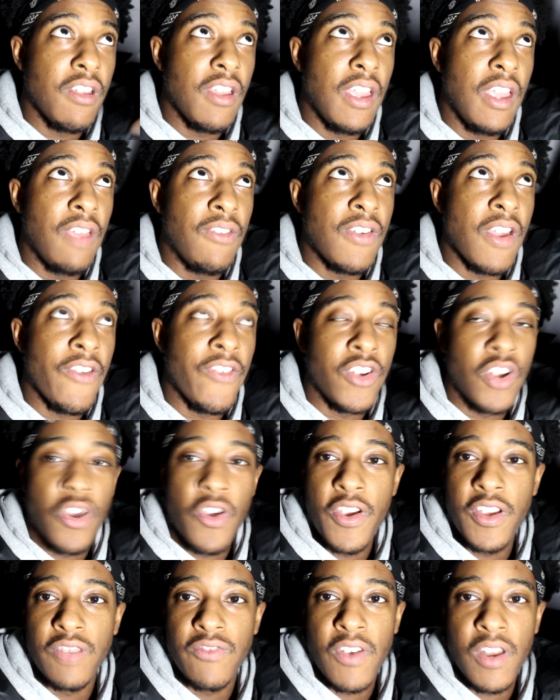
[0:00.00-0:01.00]
If you haven't
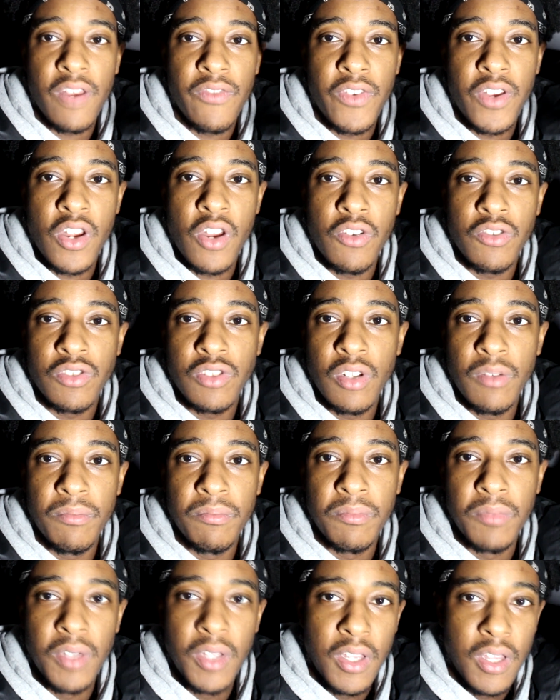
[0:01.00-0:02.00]
noticed throughout the video,
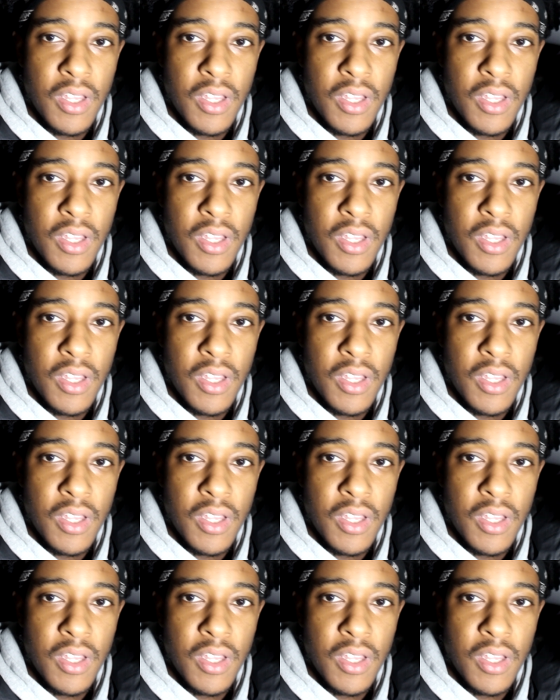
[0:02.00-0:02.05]
some